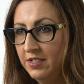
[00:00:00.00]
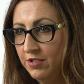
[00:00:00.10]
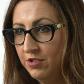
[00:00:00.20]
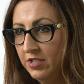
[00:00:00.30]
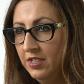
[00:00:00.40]
the
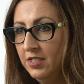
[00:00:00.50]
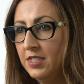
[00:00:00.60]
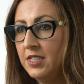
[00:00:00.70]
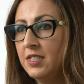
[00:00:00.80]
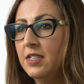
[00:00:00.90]

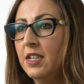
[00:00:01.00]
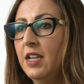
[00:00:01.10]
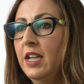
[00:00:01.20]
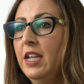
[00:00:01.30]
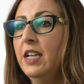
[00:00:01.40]
dishes
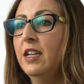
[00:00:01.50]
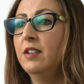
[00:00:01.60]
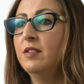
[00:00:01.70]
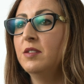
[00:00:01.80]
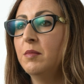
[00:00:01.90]

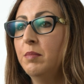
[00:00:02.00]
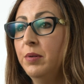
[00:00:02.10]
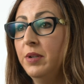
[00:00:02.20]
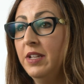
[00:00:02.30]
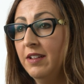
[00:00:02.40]
and
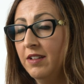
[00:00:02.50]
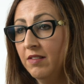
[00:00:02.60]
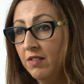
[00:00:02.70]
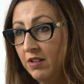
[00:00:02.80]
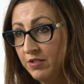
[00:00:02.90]

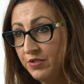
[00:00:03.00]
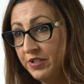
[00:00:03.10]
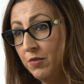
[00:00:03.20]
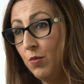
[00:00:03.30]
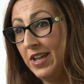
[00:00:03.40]
putting
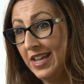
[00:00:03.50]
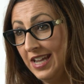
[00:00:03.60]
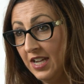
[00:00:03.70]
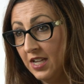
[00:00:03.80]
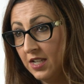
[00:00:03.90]
laundry
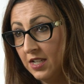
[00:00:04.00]
away.